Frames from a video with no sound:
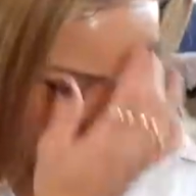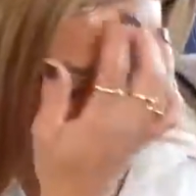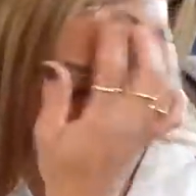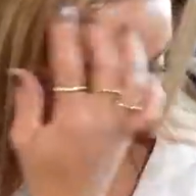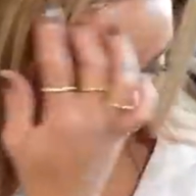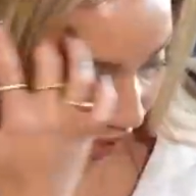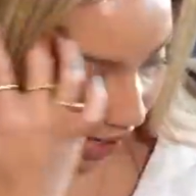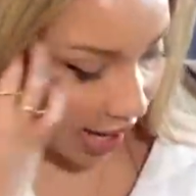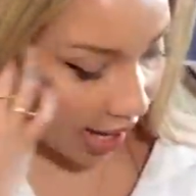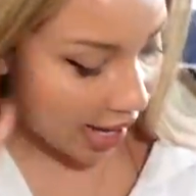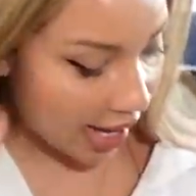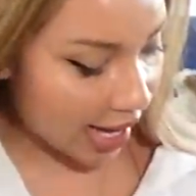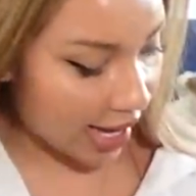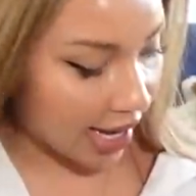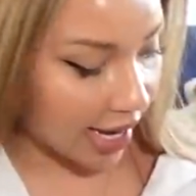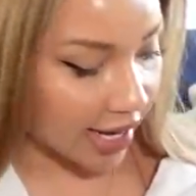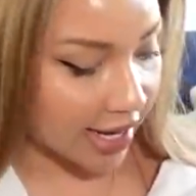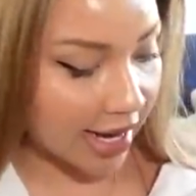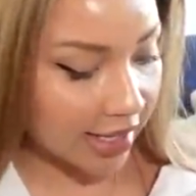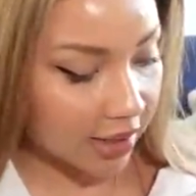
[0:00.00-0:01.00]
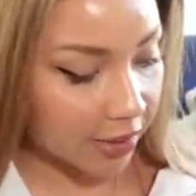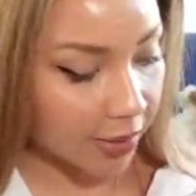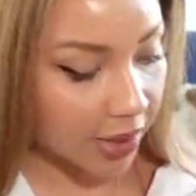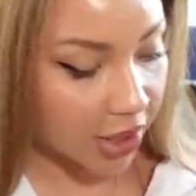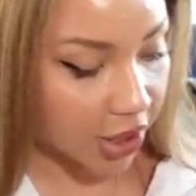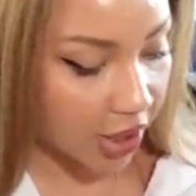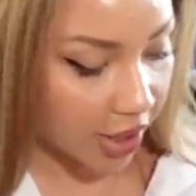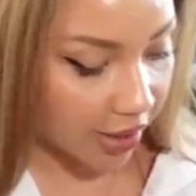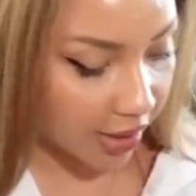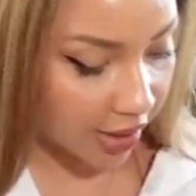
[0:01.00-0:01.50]
Okay, next I'm gonna
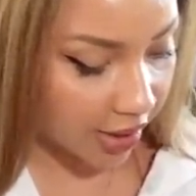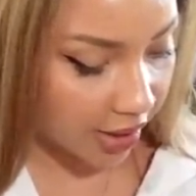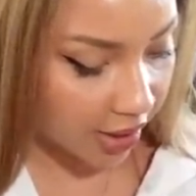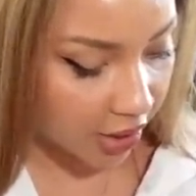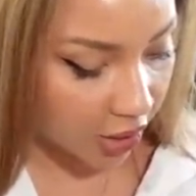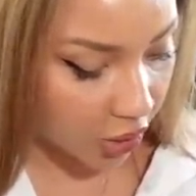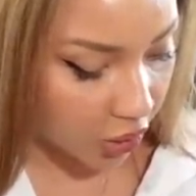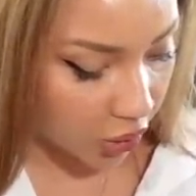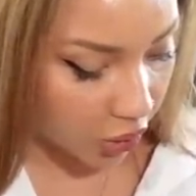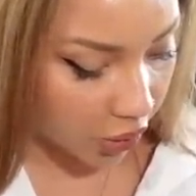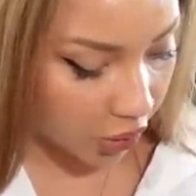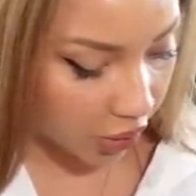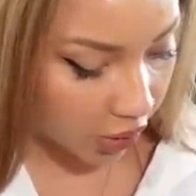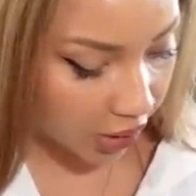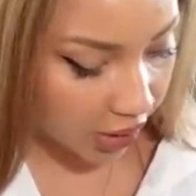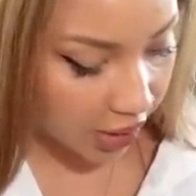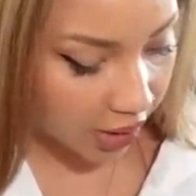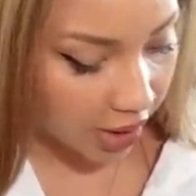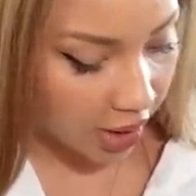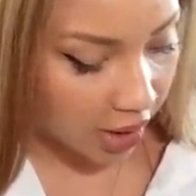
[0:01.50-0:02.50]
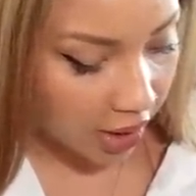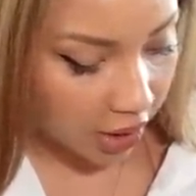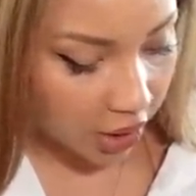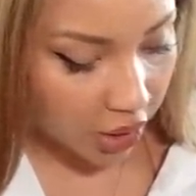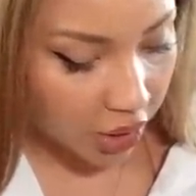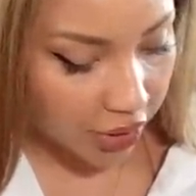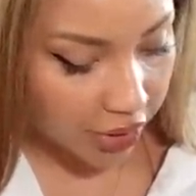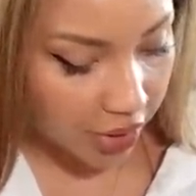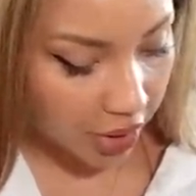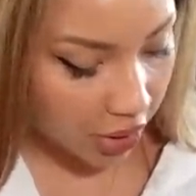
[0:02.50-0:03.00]
show you the New York,
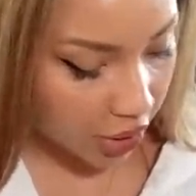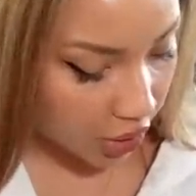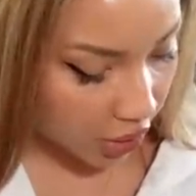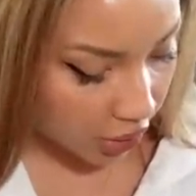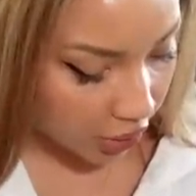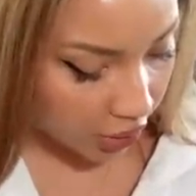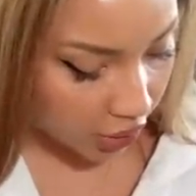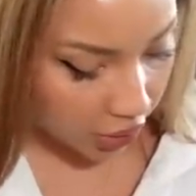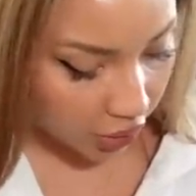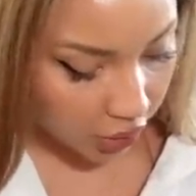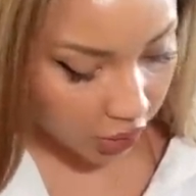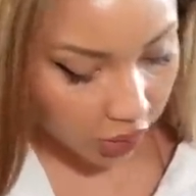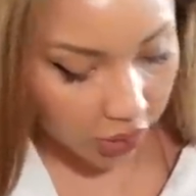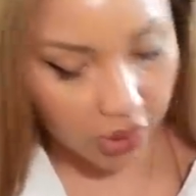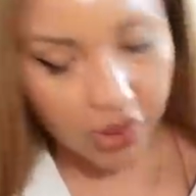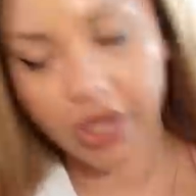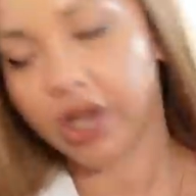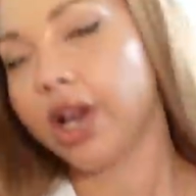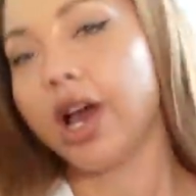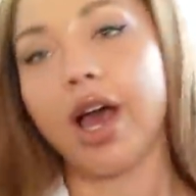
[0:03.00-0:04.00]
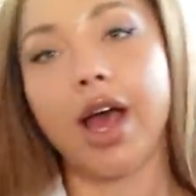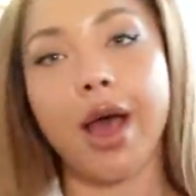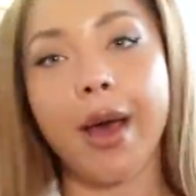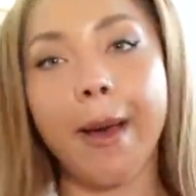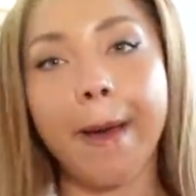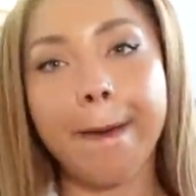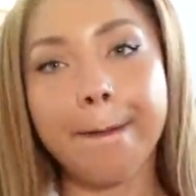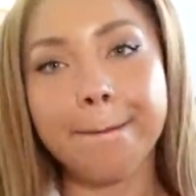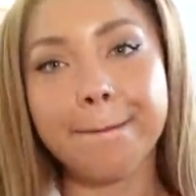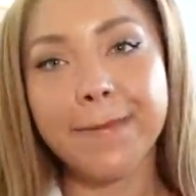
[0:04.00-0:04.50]
the new New York
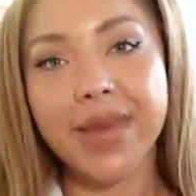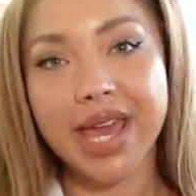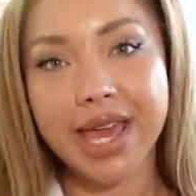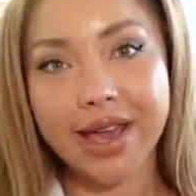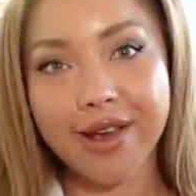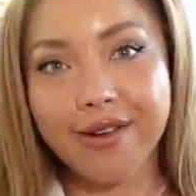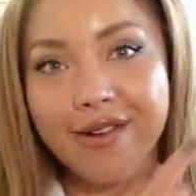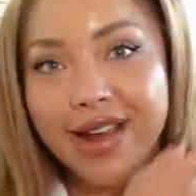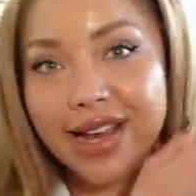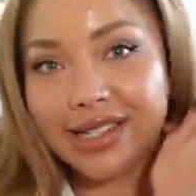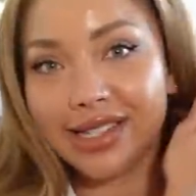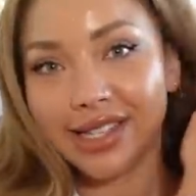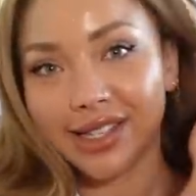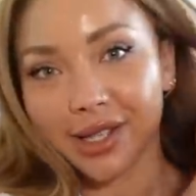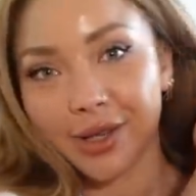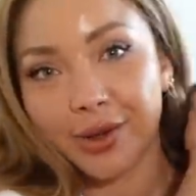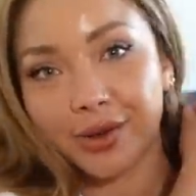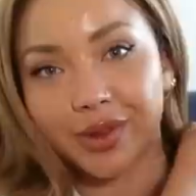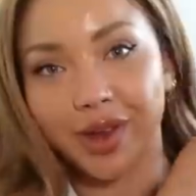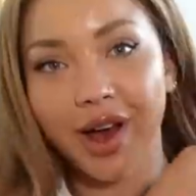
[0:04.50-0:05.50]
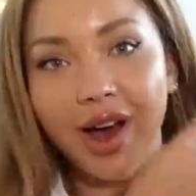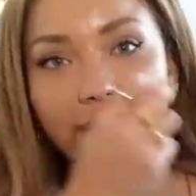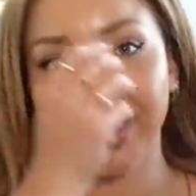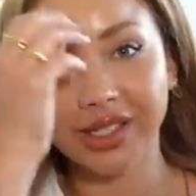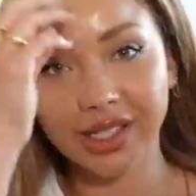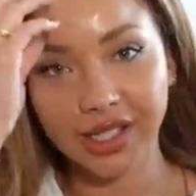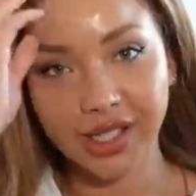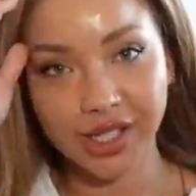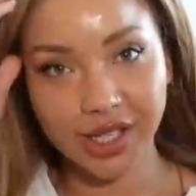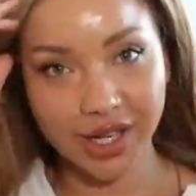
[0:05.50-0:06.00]
um, earrings. These are called the
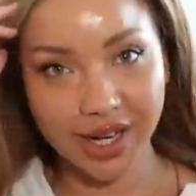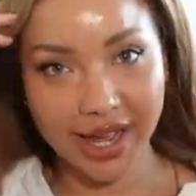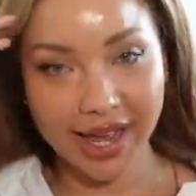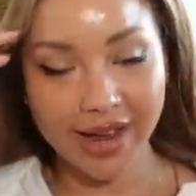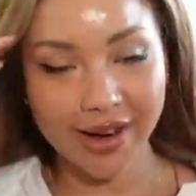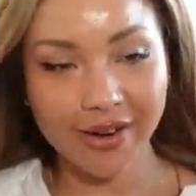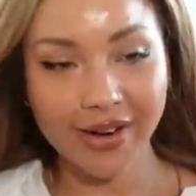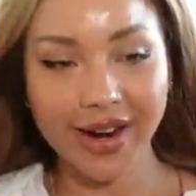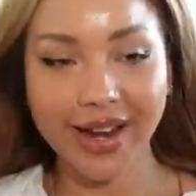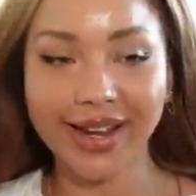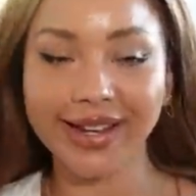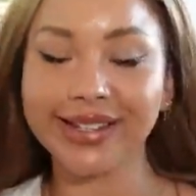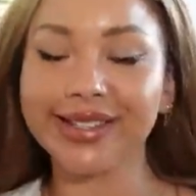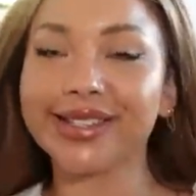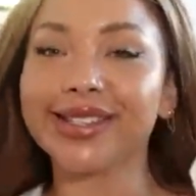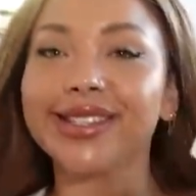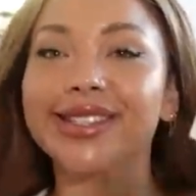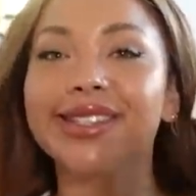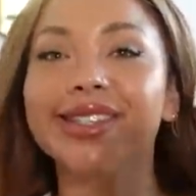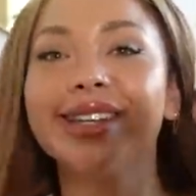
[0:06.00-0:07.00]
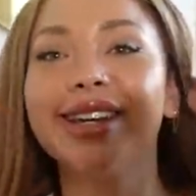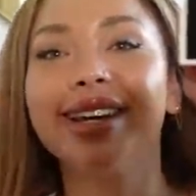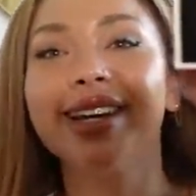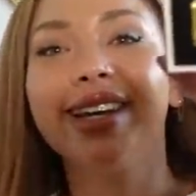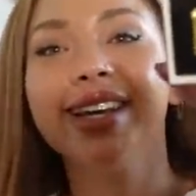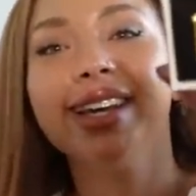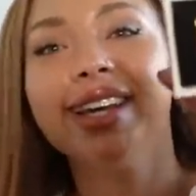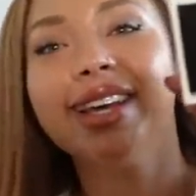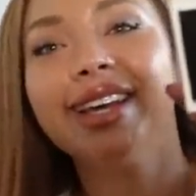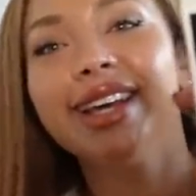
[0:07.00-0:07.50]
Hudson earrings.
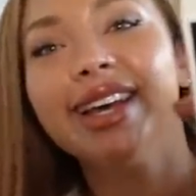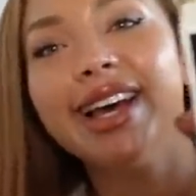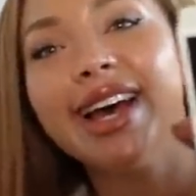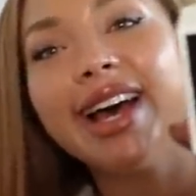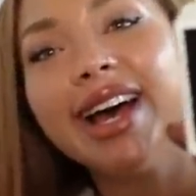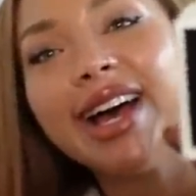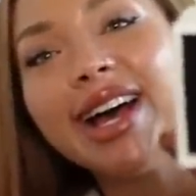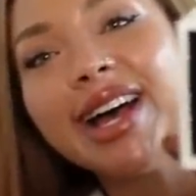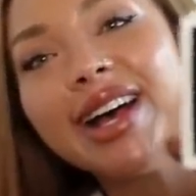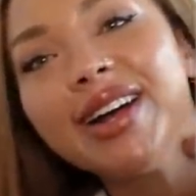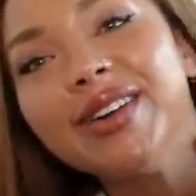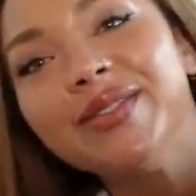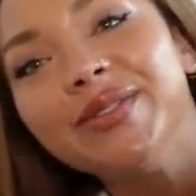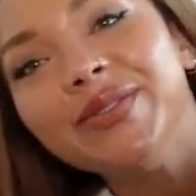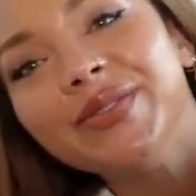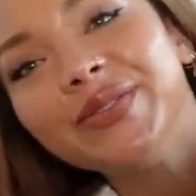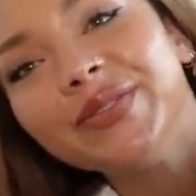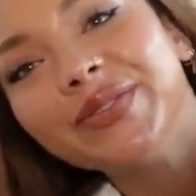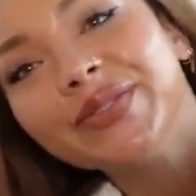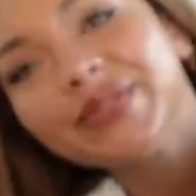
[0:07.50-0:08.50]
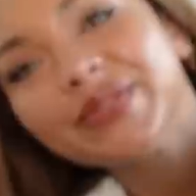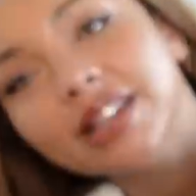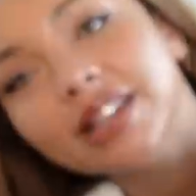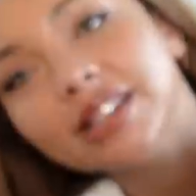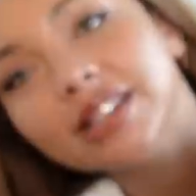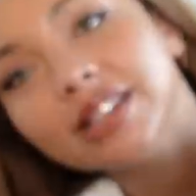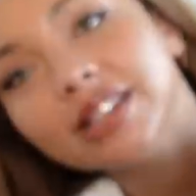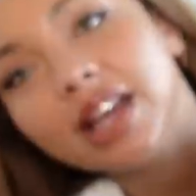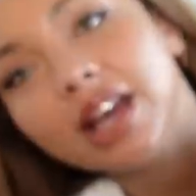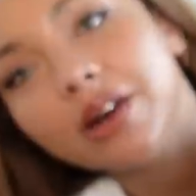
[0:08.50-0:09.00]
Um,
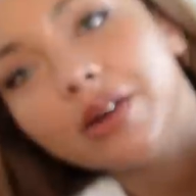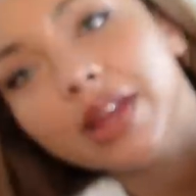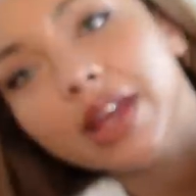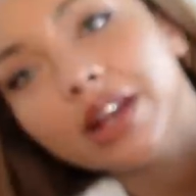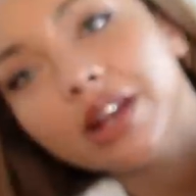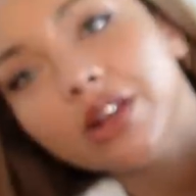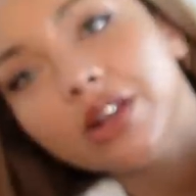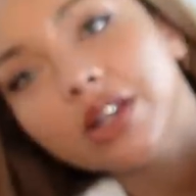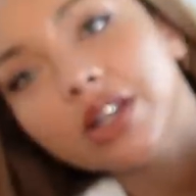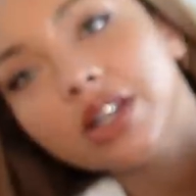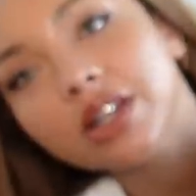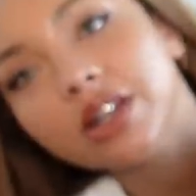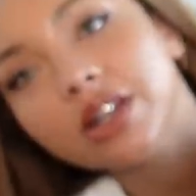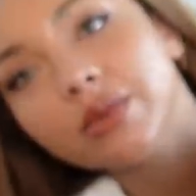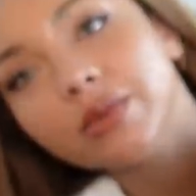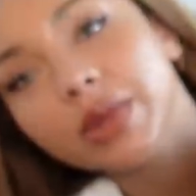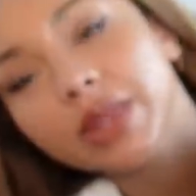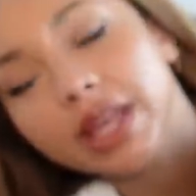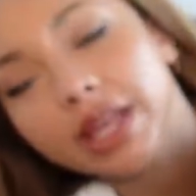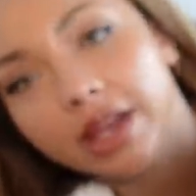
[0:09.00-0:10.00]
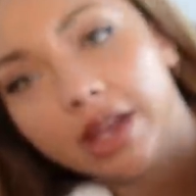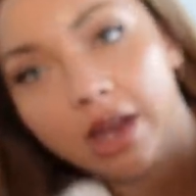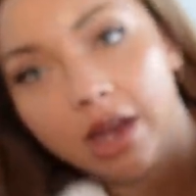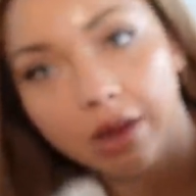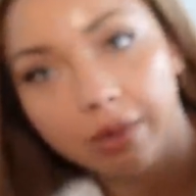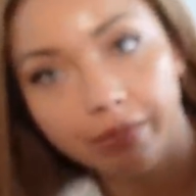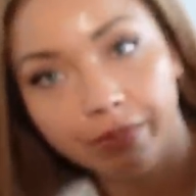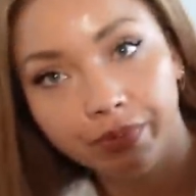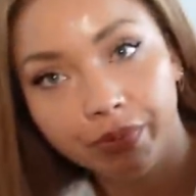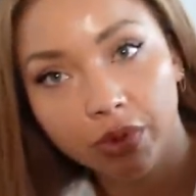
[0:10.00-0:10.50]
this is how they look when they
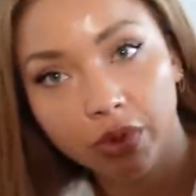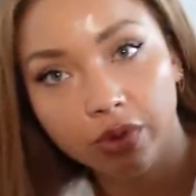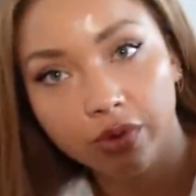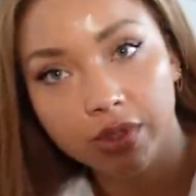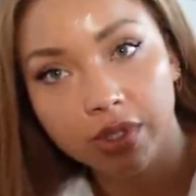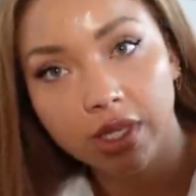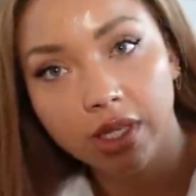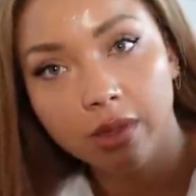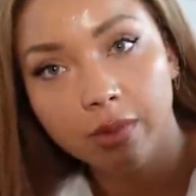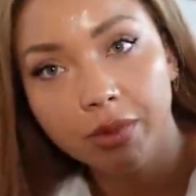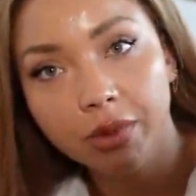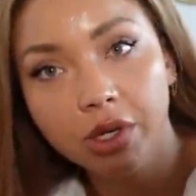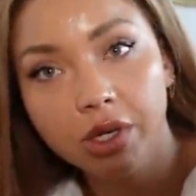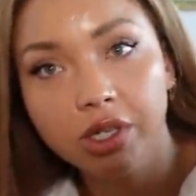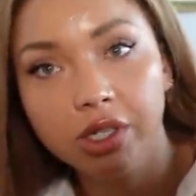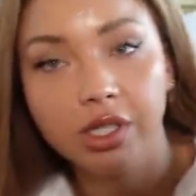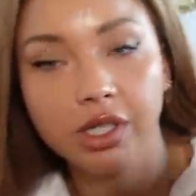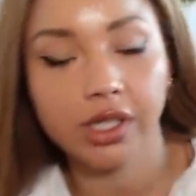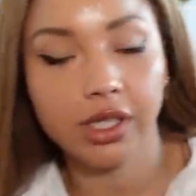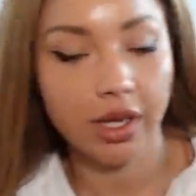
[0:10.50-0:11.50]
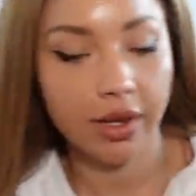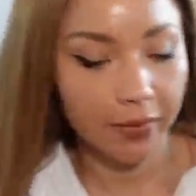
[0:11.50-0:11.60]
come, obviously in the box.